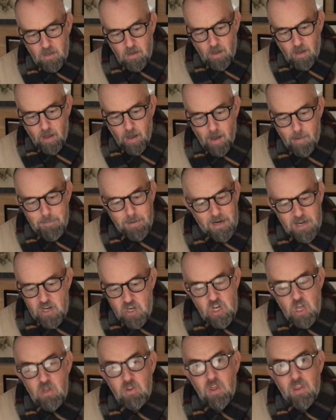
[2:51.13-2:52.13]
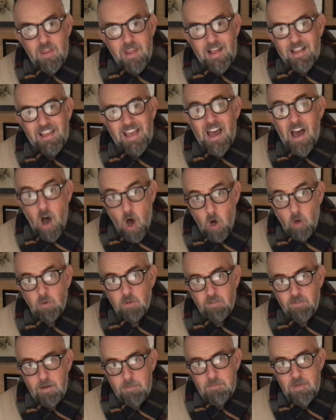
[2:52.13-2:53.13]
but he knew that they'd get hold of
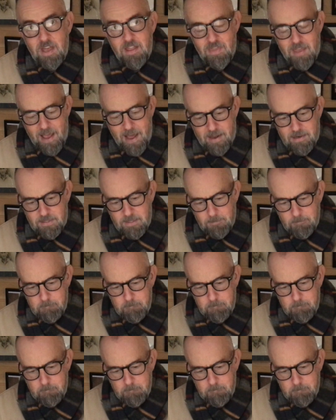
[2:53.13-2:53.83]
him in the end.